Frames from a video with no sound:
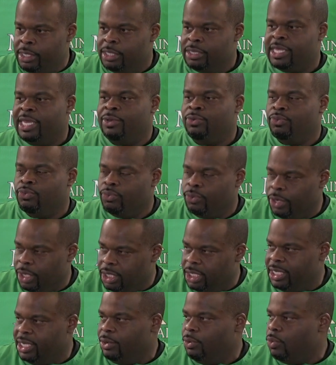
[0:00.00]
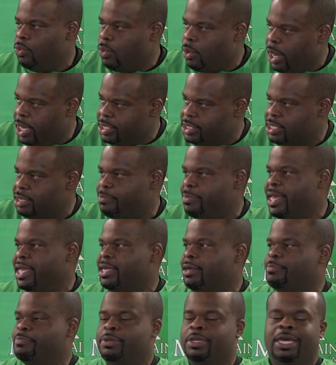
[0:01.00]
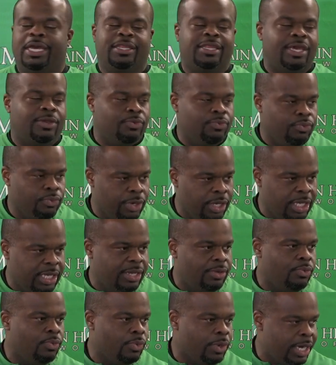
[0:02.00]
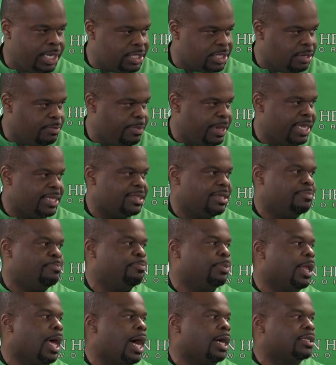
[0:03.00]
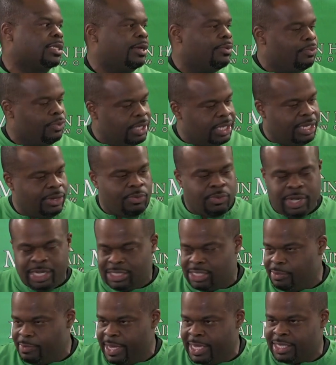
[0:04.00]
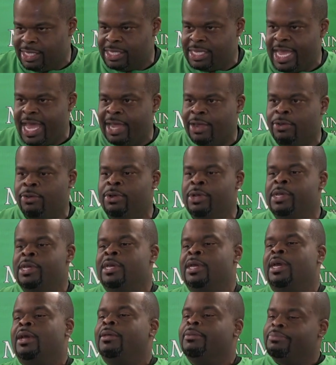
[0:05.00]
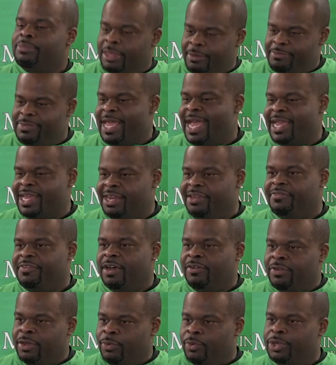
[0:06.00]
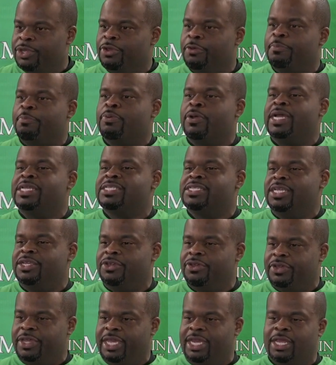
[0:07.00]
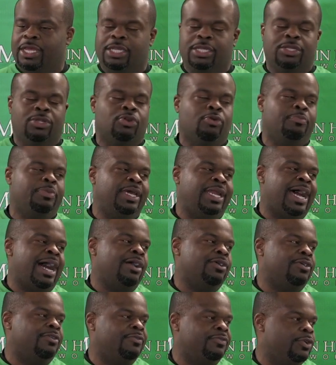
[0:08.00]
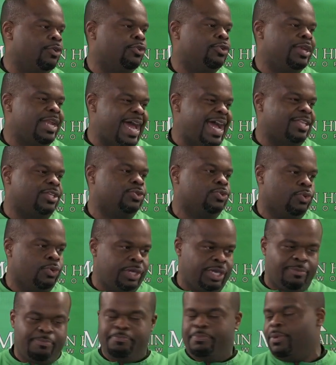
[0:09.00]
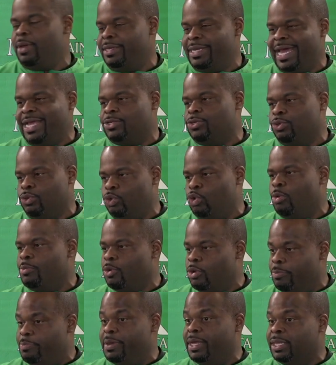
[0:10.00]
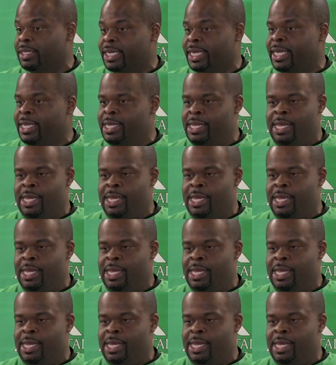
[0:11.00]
They really want to make a play. They really want to make the block. They really want to make the tackle. The negative of it, when you're pressing, you're getting a little bit out of your natural and a natural normal ability.